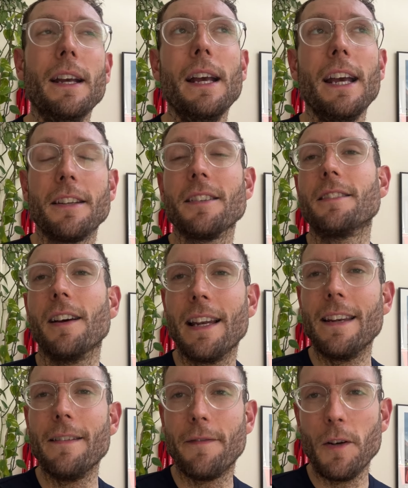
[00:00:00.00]
It does
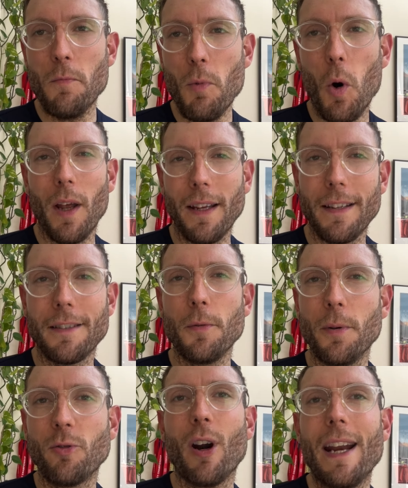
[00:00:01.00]
certainly feel more like the
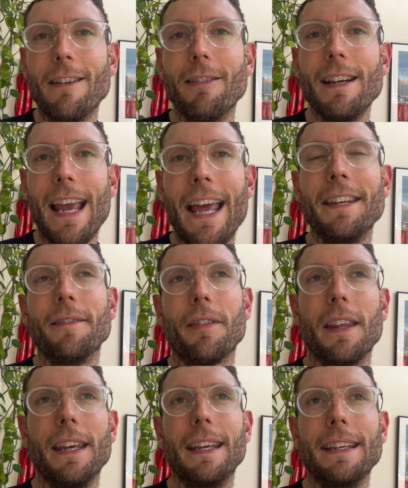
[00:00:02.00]
super trainery end of
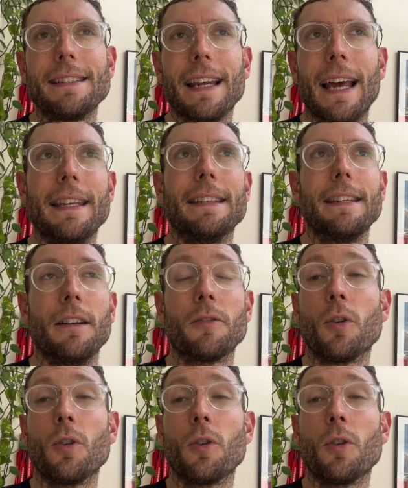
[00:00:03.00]
things, and you know, it's